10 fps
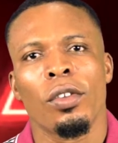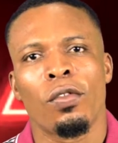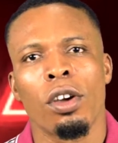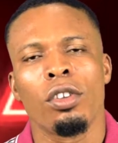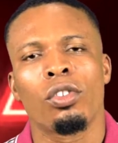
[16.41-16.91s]

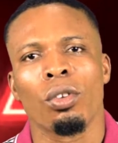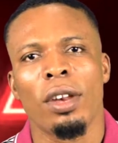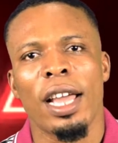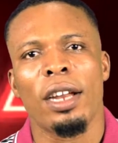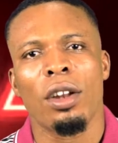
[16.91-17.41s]
for you to
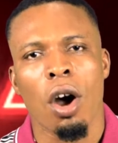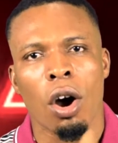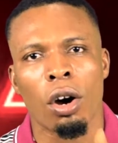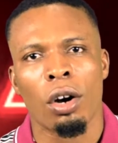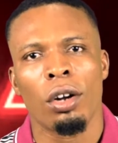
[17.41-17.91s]
learn
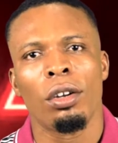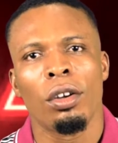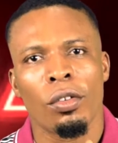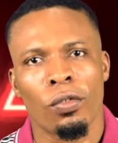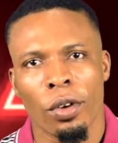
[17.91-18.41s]
all
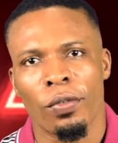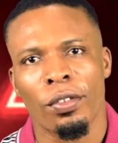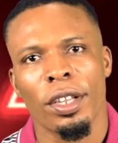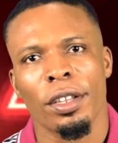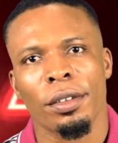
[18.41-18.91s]
for
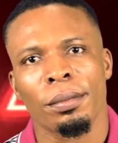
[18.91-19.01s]
free.